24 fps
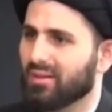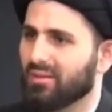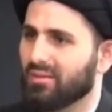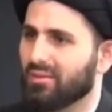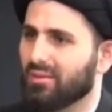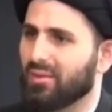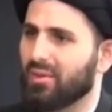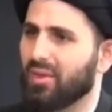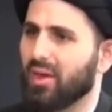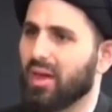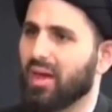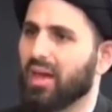
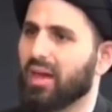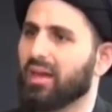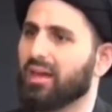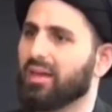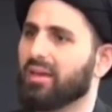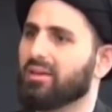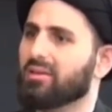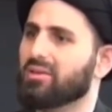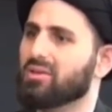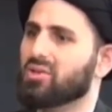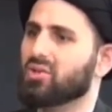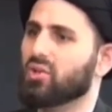They
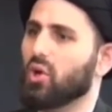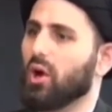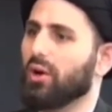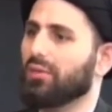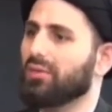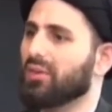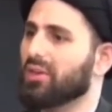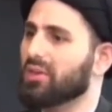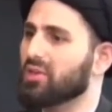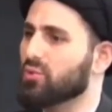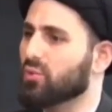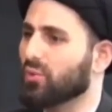start
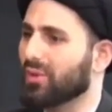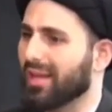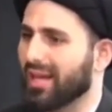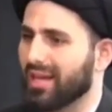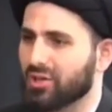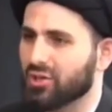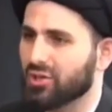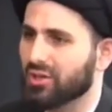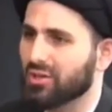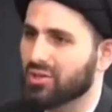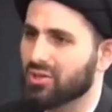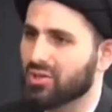these
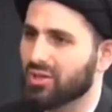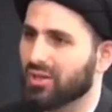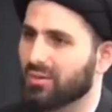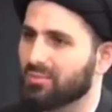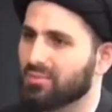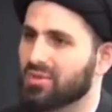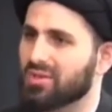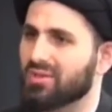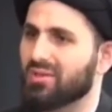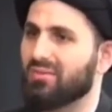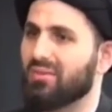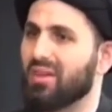
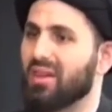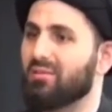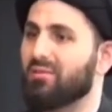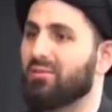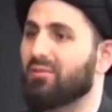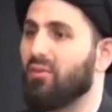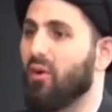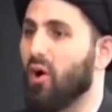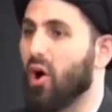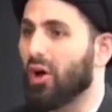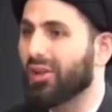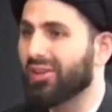relationships. They
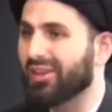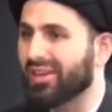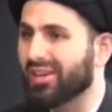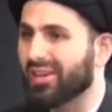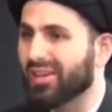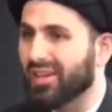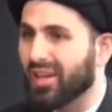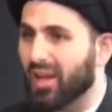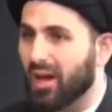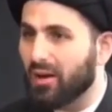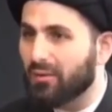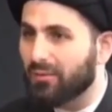fall
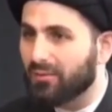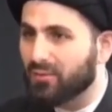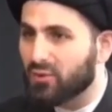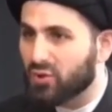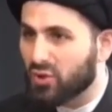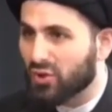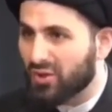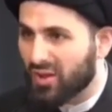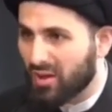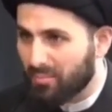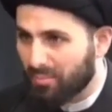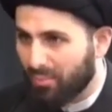in love
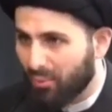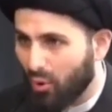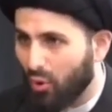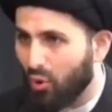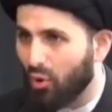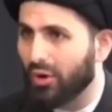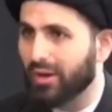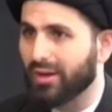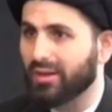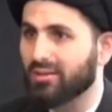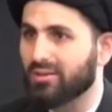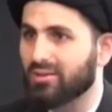to the
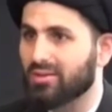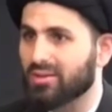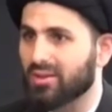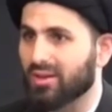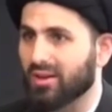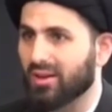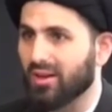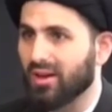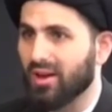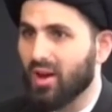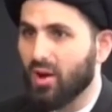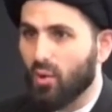point
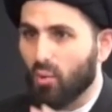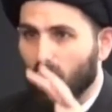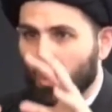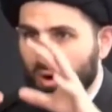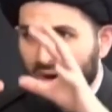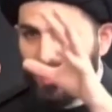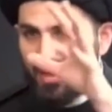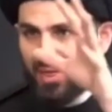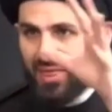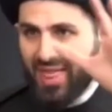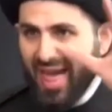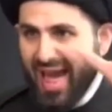
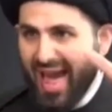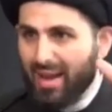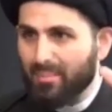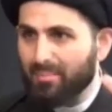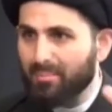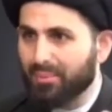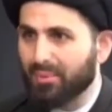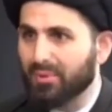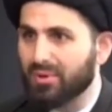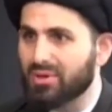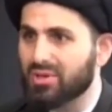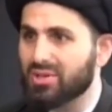where
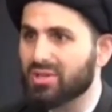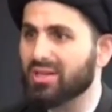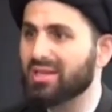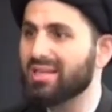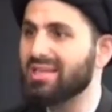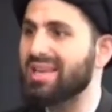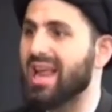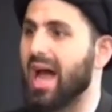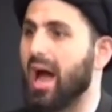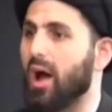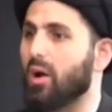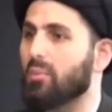that
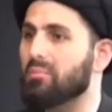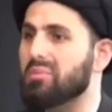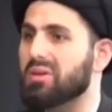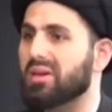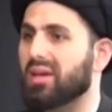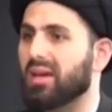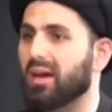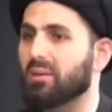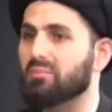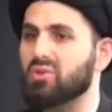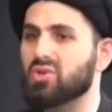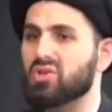person now
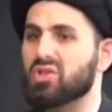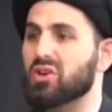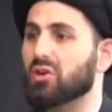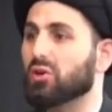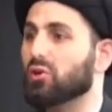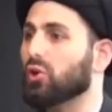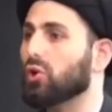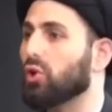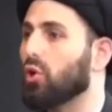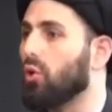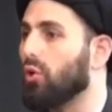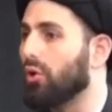becomes their
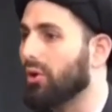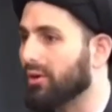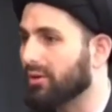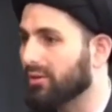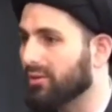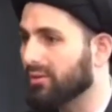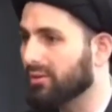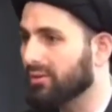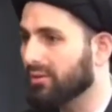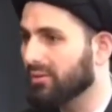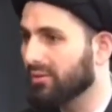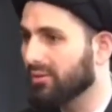Lord.
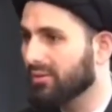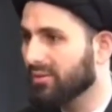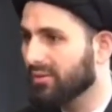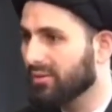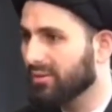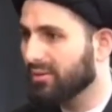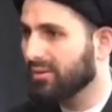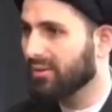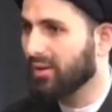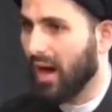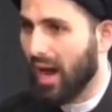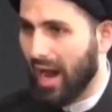
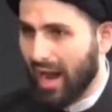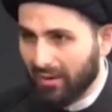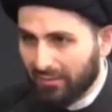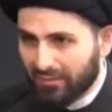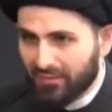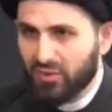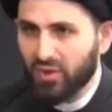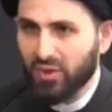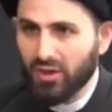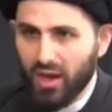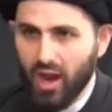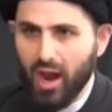I've
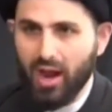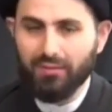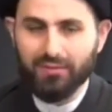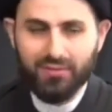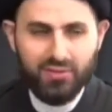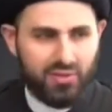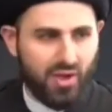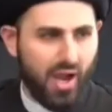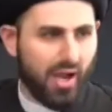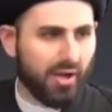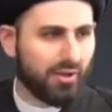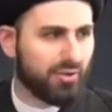
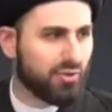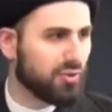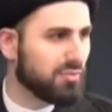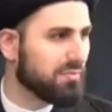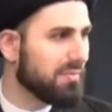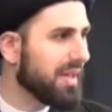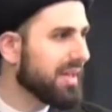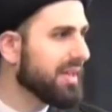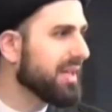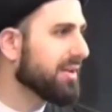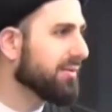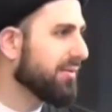talked to
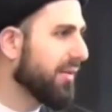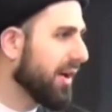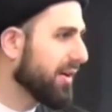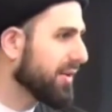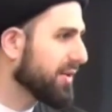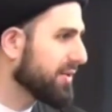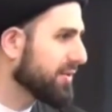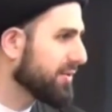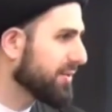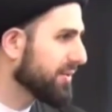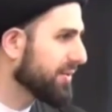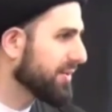many of our
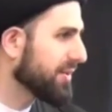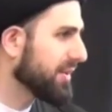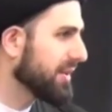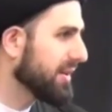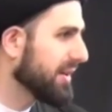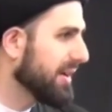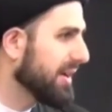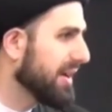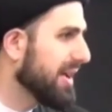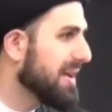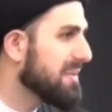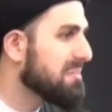youth.
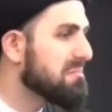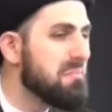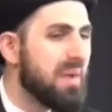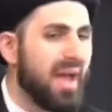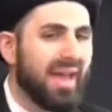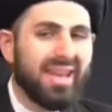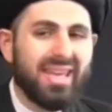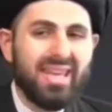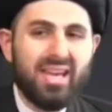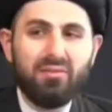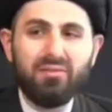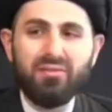
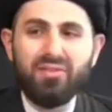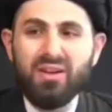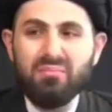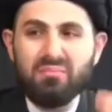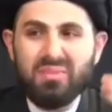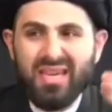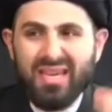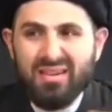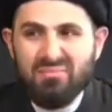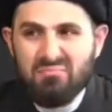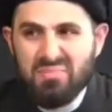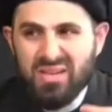Many of them
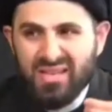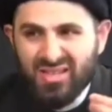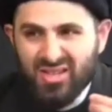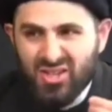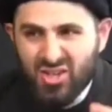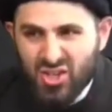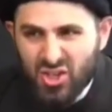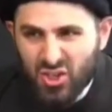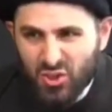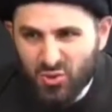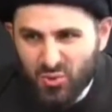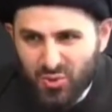commit
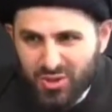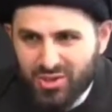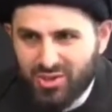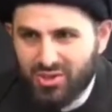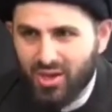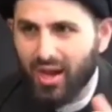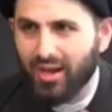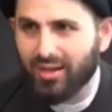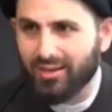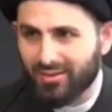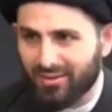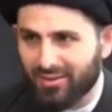
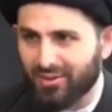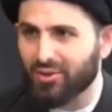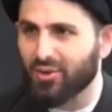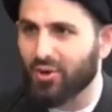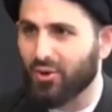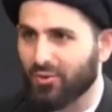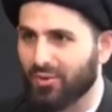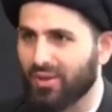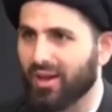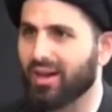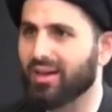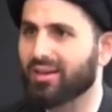suicide. Do you
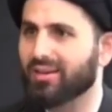know that?